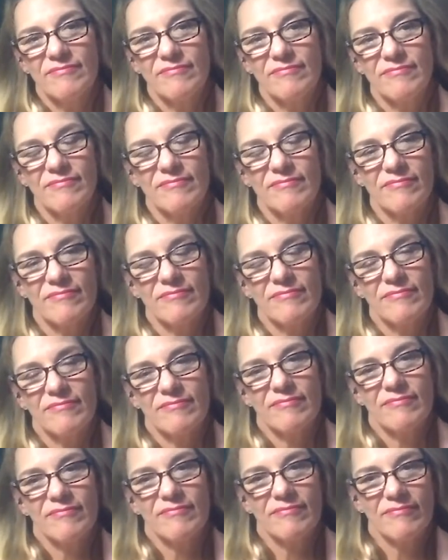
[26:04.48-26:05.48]

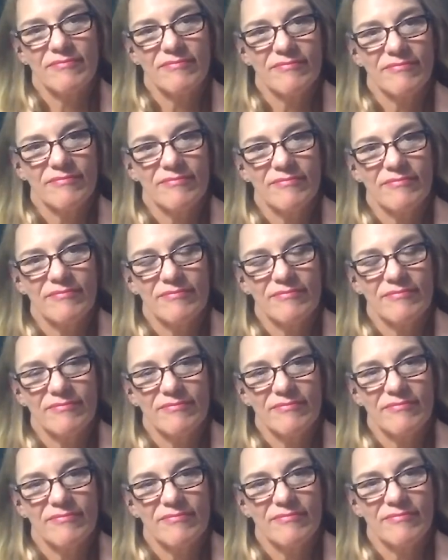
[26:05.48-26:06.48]

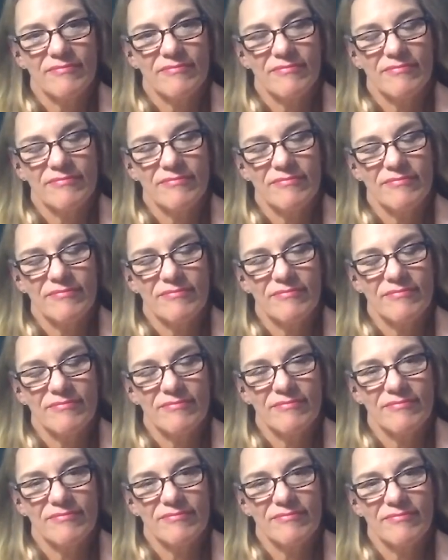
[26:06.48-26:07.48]

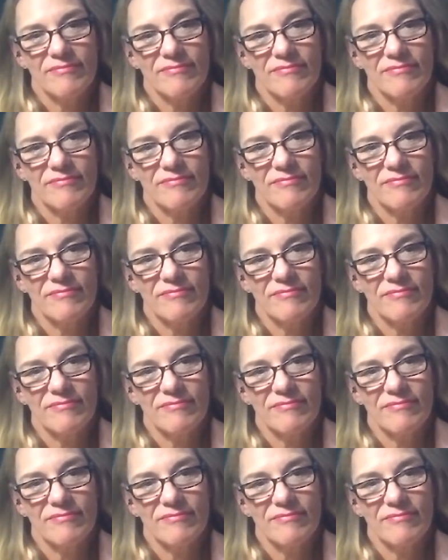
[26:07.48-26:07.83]
This person isn't speaking.